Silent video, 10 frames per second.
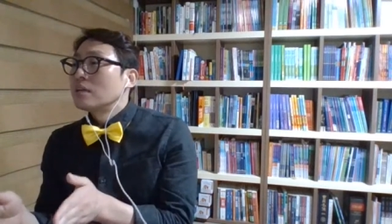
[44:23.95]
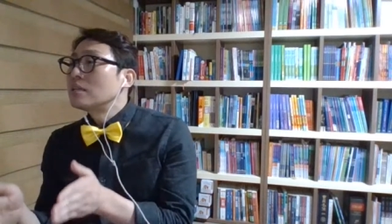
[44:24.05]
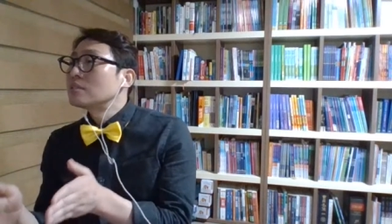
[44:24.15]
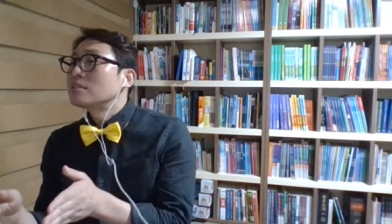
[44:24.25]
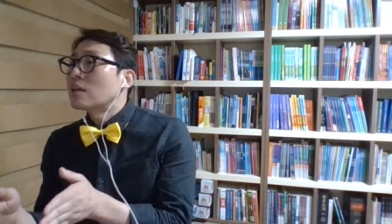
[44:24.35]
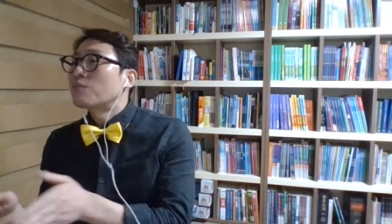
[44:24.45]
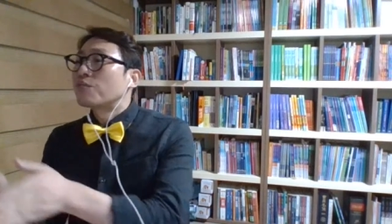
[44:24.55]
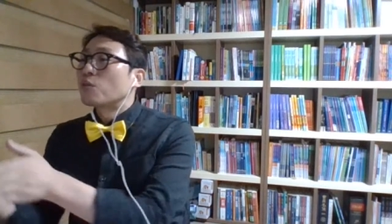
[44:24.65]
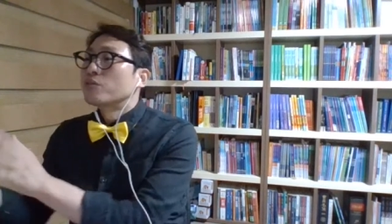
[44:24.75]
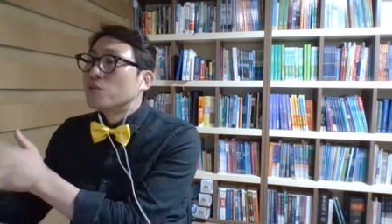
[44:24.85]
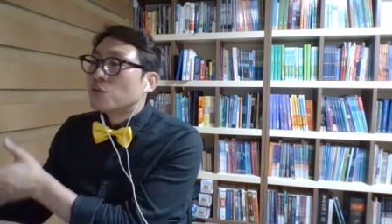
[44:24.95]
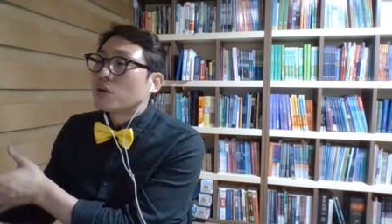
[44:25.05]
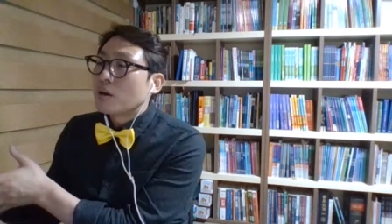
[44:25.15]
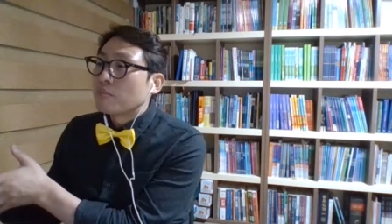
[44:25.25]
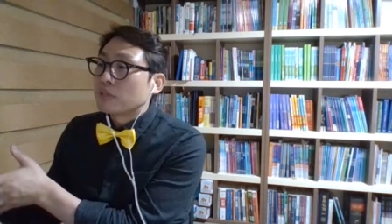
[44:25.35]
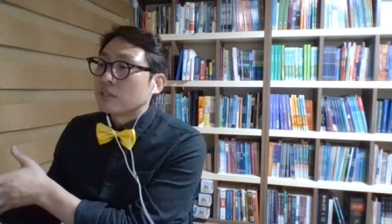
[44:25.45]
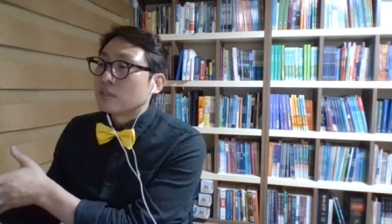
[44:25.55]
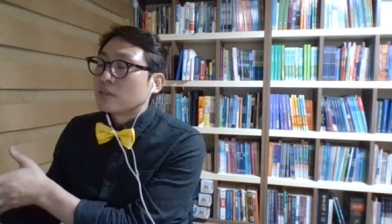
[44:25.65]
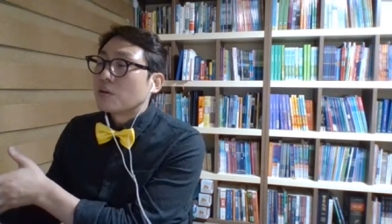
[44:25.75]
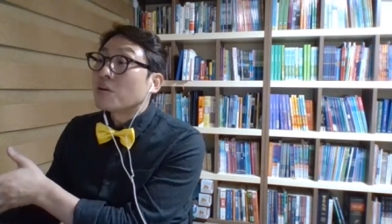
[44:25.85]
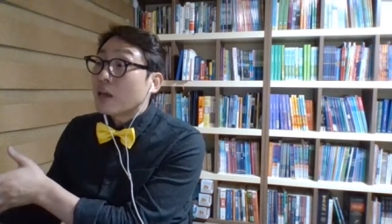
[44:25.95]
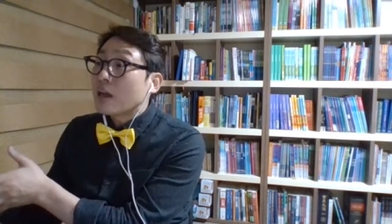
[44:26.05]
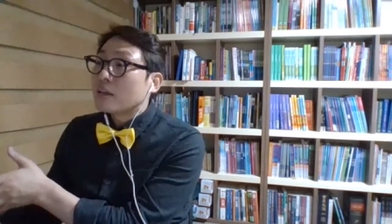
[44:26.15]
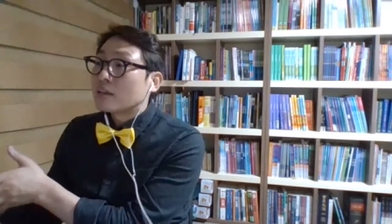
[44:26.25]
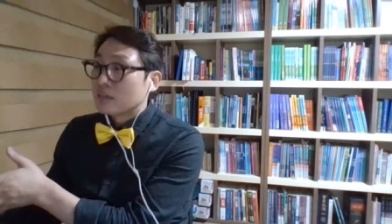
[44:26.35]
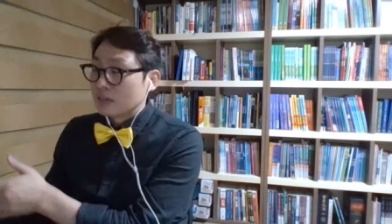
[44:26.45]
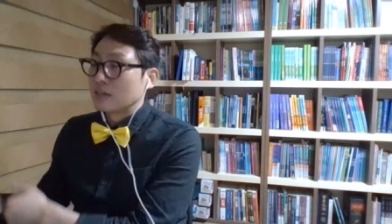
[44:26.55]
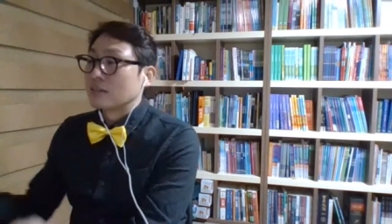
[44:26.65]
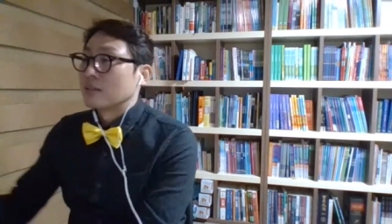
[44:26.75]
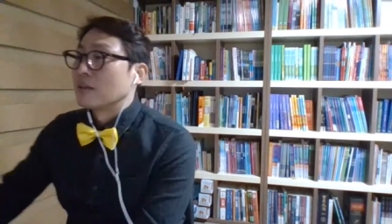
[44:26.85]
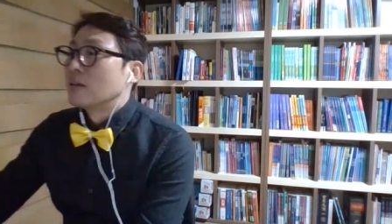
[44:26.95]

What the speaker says: It is not for a new company. Okay, good.